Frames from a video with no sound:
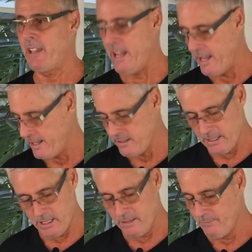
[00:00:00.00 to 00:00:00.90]
and
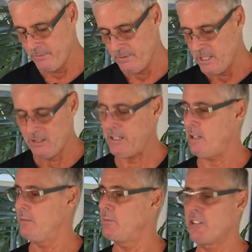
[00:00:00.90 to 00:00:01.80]
it's like
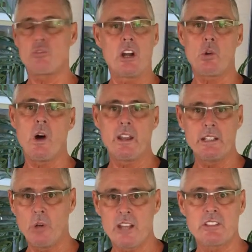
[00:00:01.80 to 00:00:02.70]
a restaurant quality
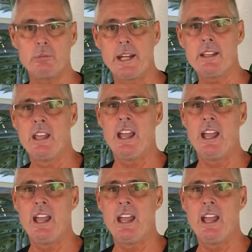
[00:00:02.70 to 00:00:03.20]
rosti ring.